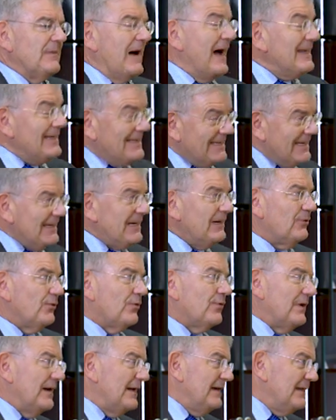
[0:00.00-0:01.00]
I did it
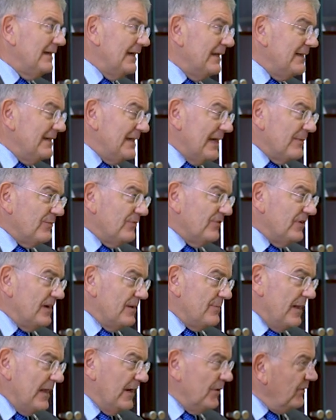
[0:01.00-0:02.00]
already in the
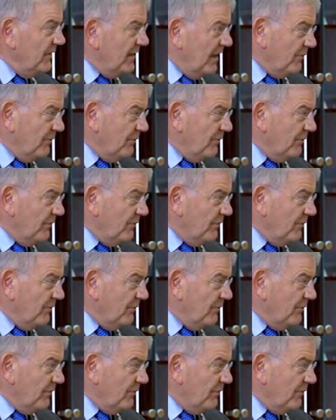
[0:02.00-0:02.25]
Amsterdam area, in